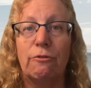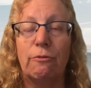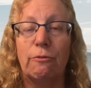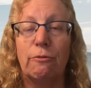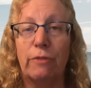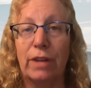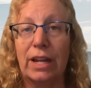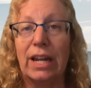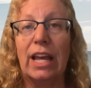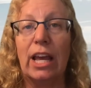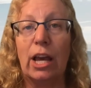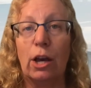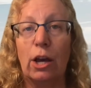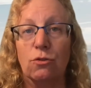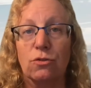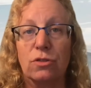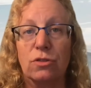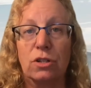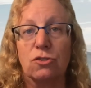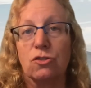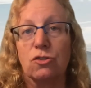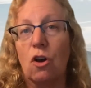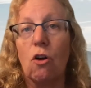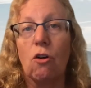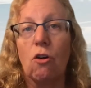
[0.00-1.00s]
videos.
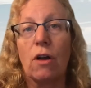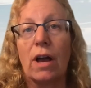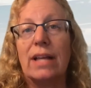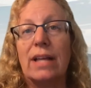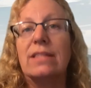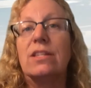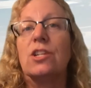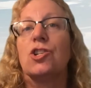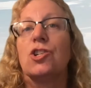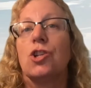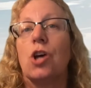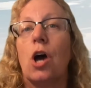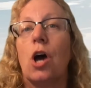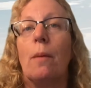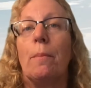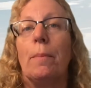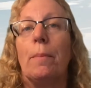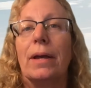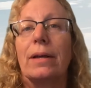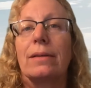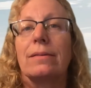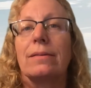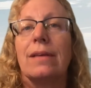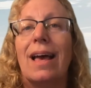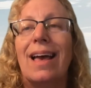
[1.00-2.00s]
There's all kinds of
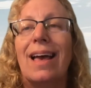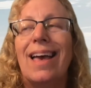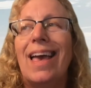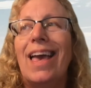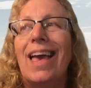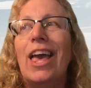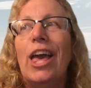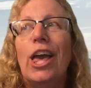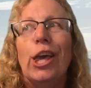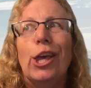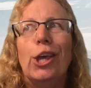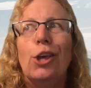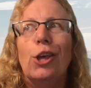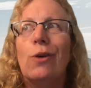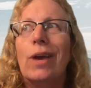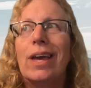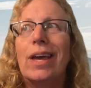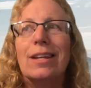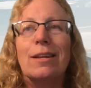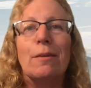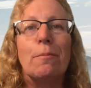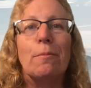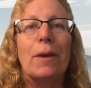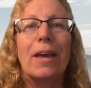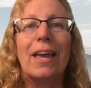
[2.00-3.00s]
topics. You
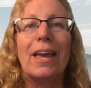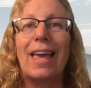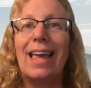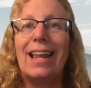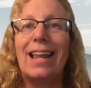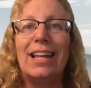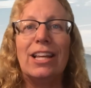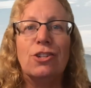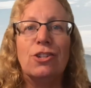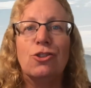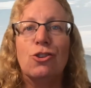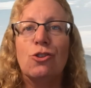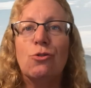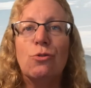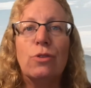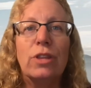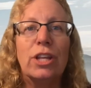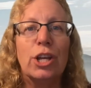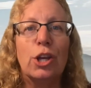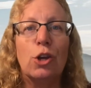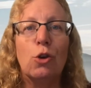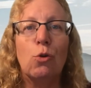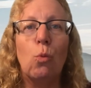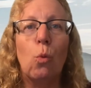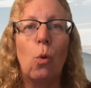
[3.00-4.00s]
get to pick any two that
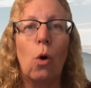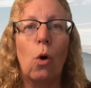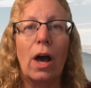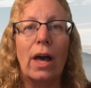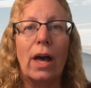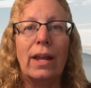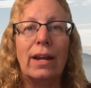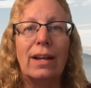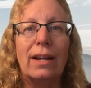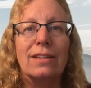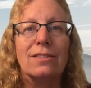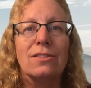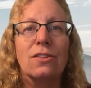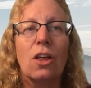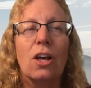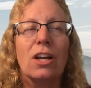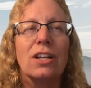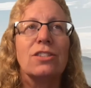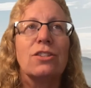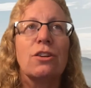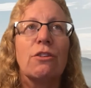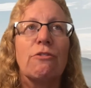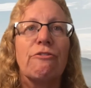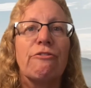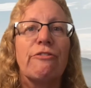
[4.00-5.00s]
you want as long
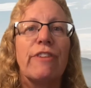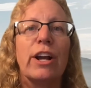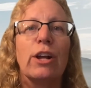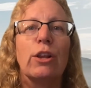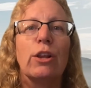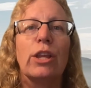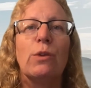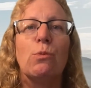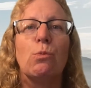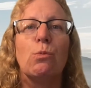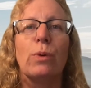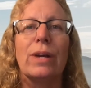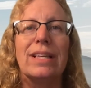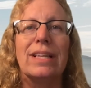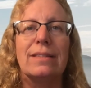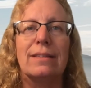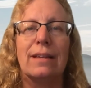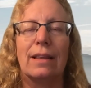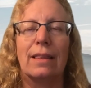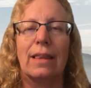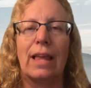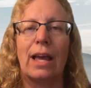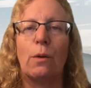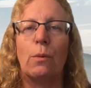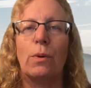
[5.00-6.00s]
as they're fairly
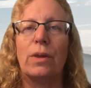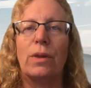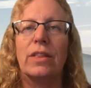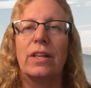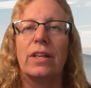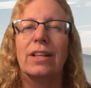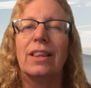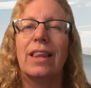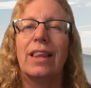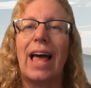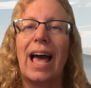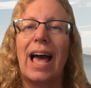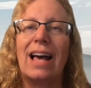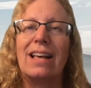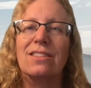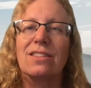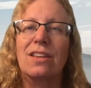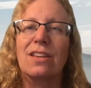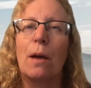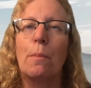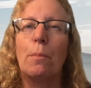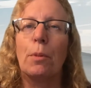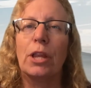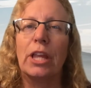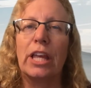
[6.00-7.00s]
recent, like within the last
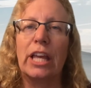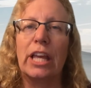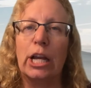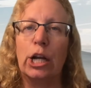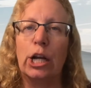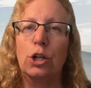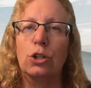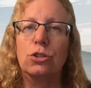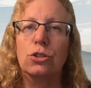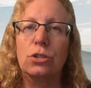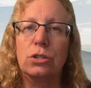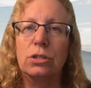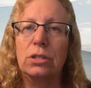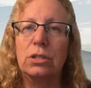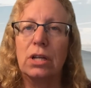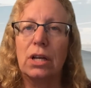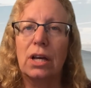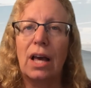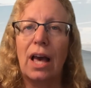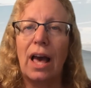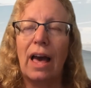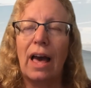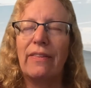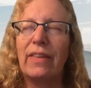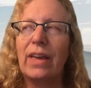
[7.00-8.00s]
couple of years.
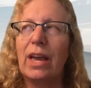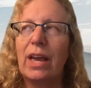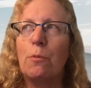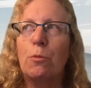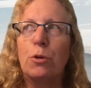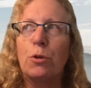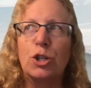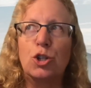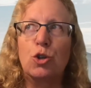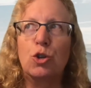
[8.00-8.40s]
I think I put